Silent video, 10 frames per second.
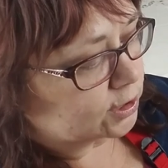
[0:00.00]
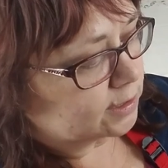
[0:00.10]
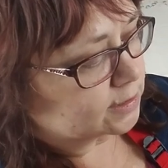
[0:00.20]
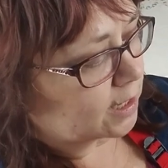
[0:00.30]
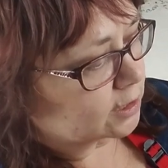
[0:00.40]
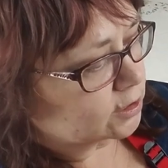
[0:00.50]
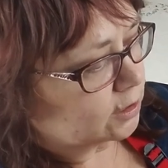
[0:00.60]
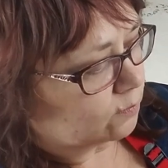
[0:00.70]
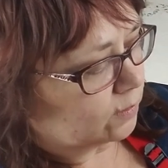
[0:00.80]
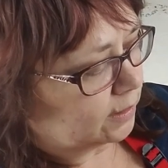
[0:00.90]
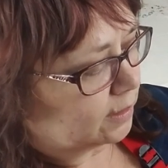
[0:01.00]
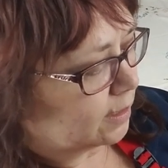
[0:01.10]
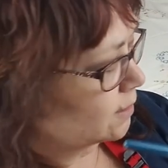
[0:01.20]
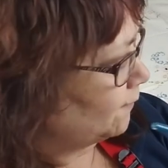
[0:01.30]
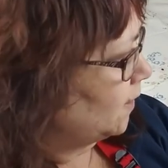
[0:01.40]
is actually a really
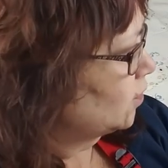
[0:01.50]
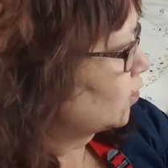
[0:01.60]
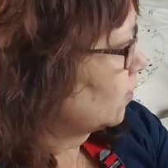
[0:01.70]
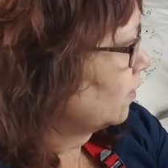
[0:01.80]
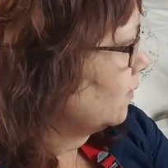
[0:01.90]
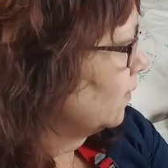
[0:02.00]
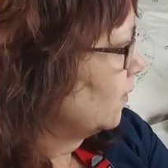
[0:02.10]
nice feature